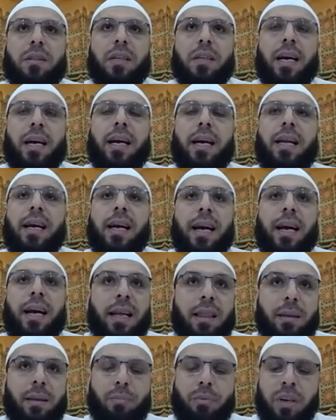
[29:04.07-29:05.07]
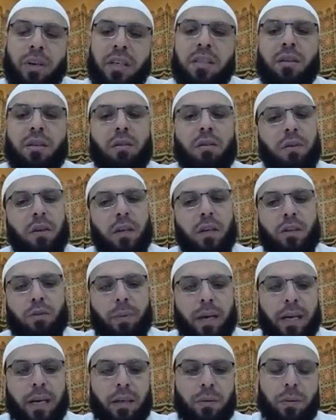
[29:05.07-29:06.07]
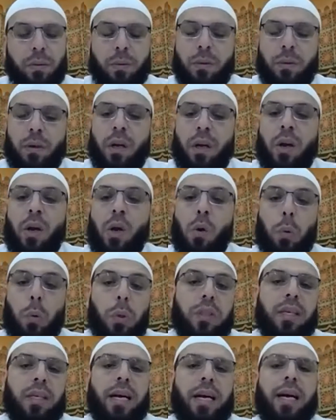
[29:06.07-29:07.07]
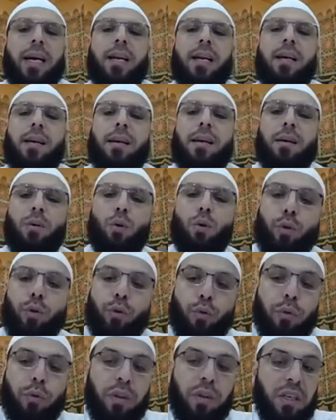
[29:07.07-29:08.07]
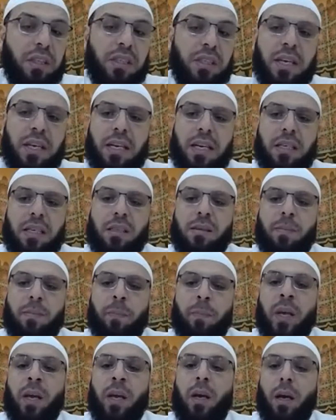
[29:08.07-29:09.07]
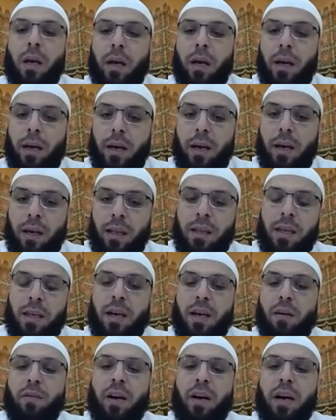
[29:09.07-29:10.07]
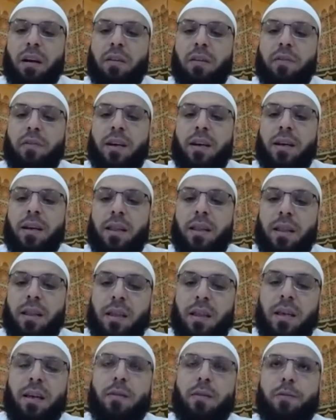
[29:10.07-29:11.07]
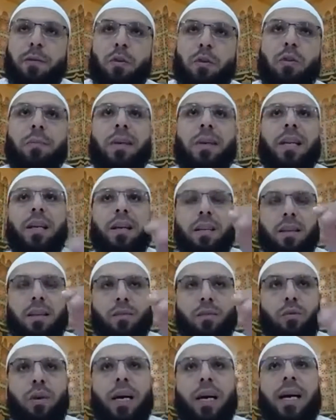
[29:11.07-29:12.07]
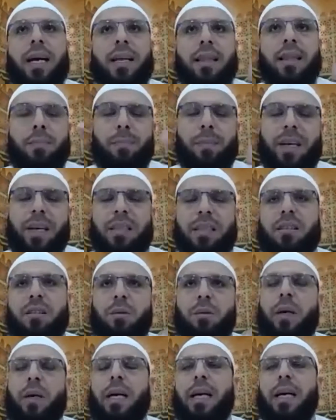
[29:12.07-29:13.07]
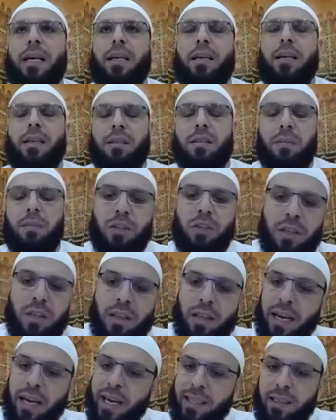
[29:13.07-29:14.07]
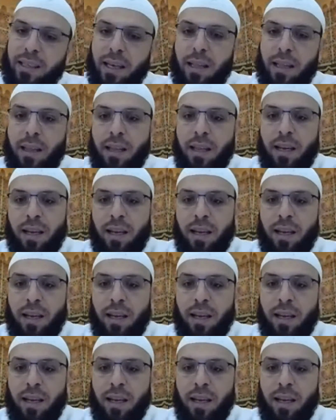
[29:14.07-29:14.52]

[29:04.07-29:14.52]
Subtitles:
wa ta'ala and the praising of Allah subhanahu wa ta'ala all through these days. In the day of Arafah, the formula, the dua, the best dua, as mentioned in the hadith,